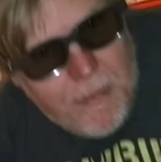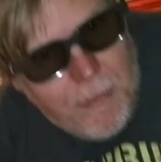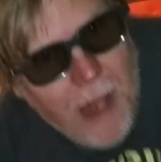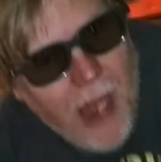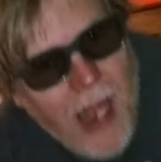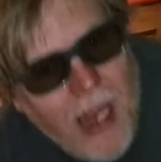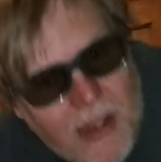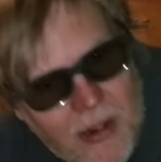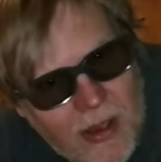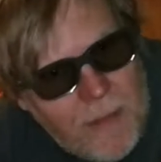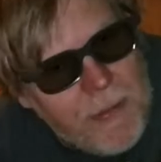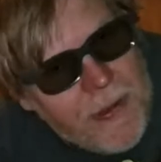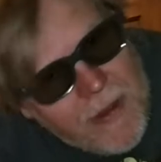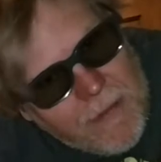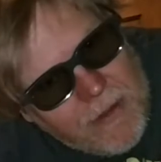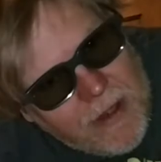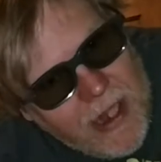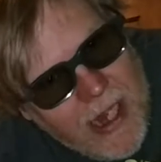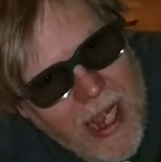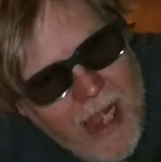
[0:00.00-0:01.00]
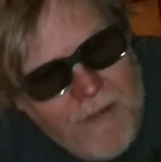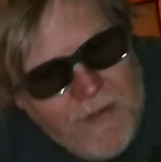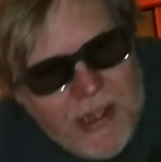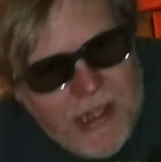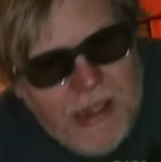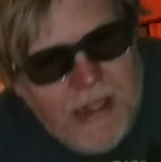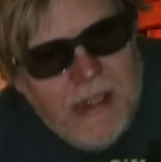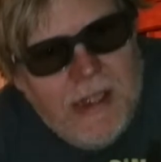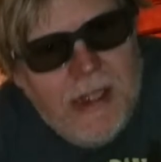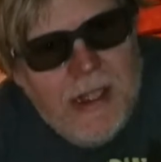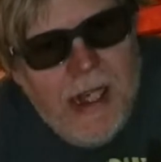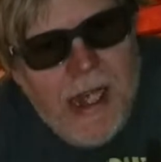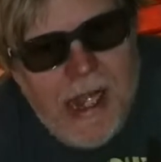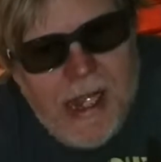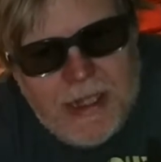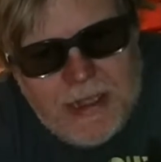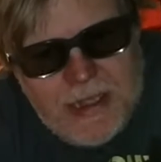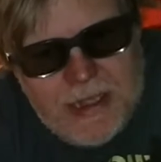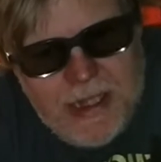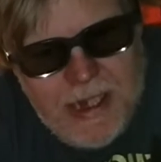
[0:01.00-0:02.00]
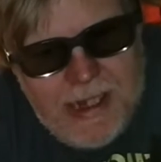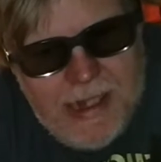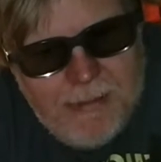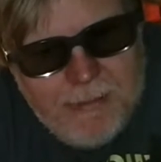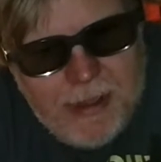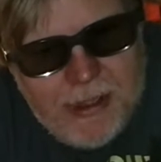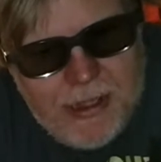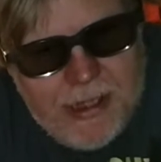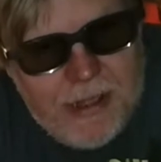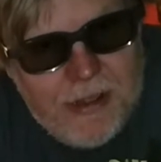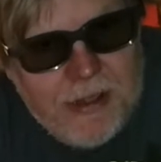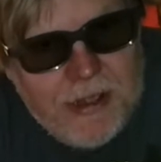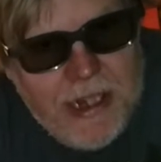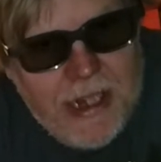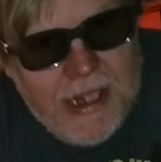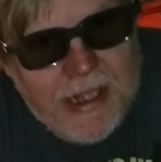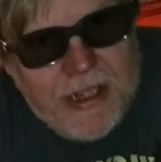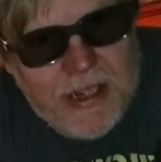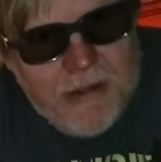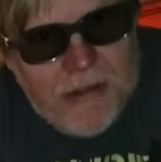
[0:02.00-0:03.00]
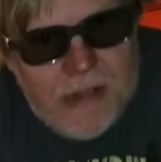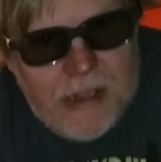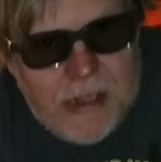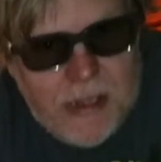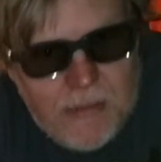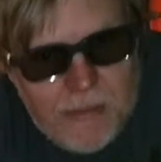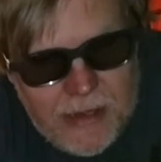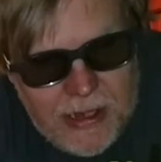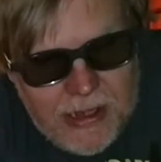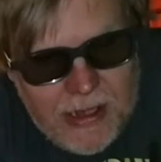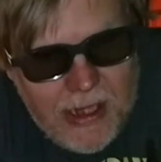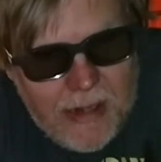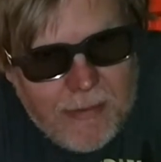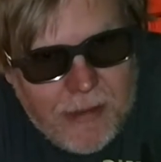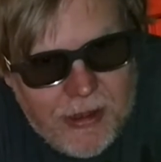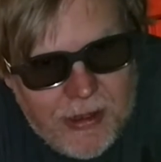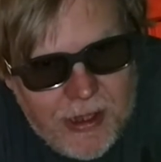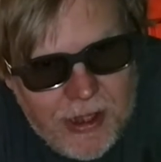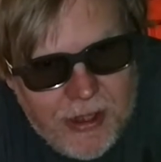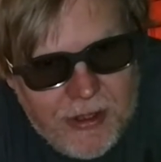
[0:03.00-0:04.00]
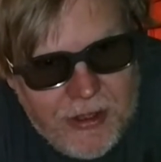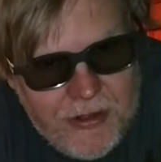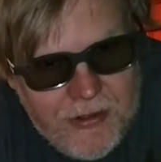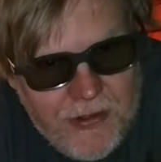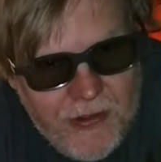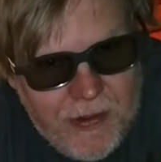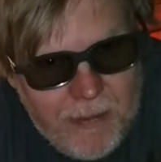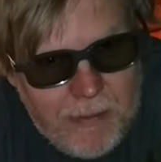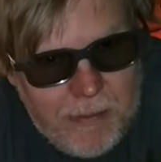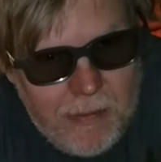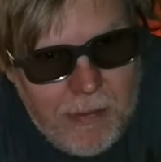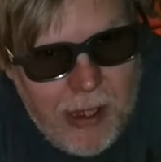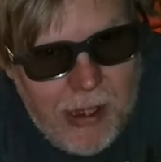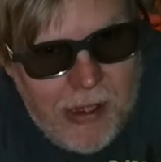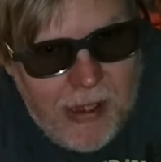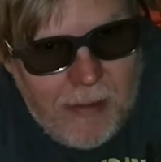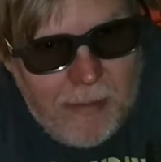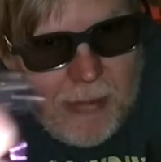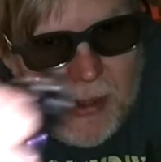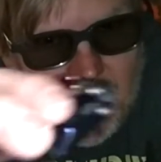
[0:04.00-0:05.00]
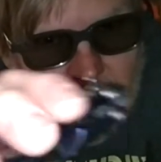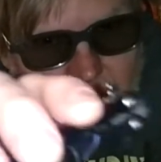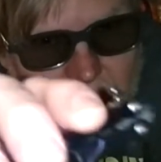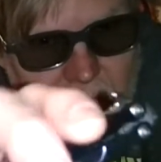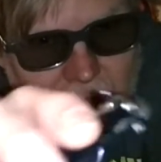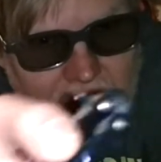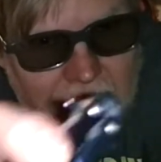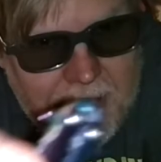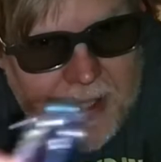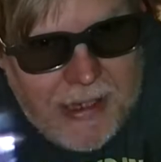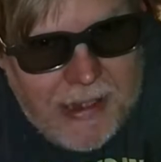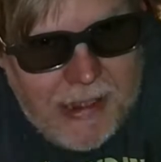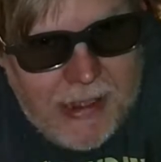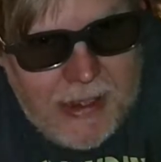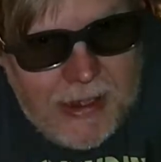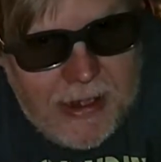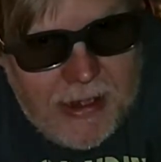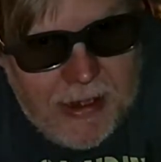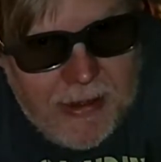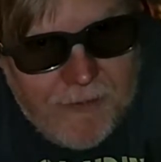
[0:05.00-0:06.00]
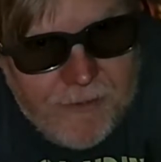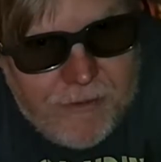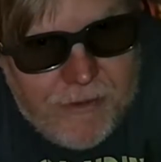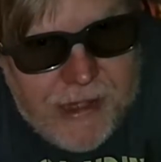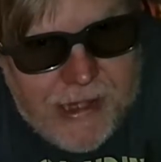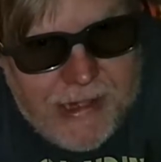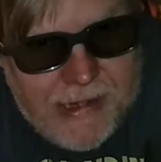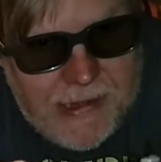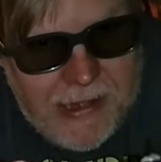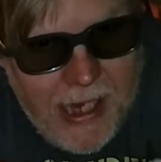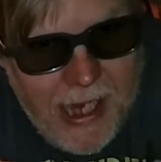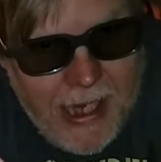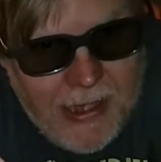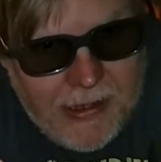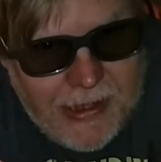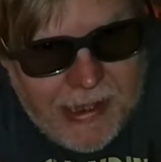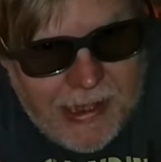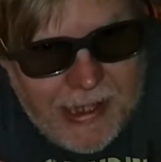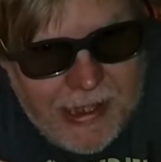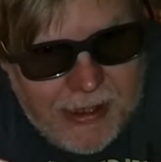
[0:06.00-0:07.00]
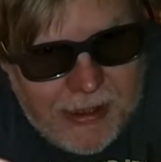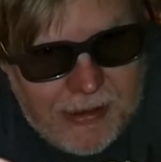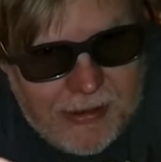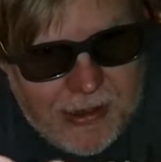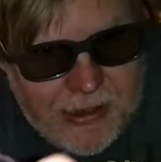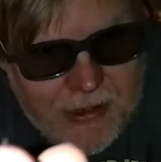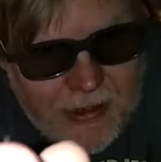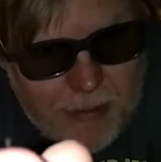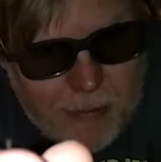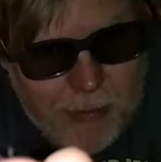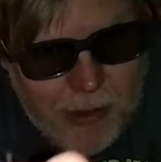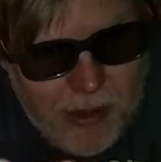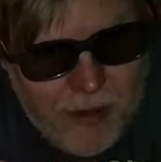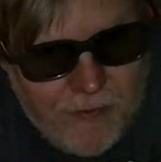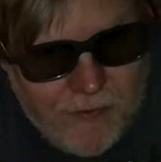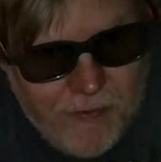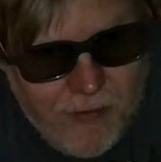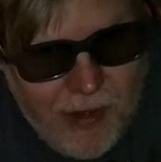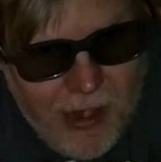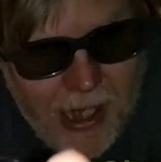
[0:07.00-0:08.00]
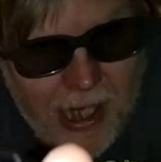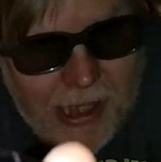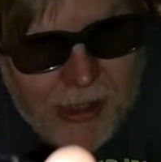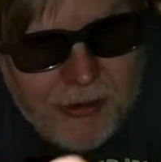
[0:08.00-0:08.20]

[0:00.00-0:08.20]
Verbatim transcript: apocalypse that we're having. And today I'm going to entertain you a little bit. I'm going to do some uh, butterfly freestyling here. This is a butterfly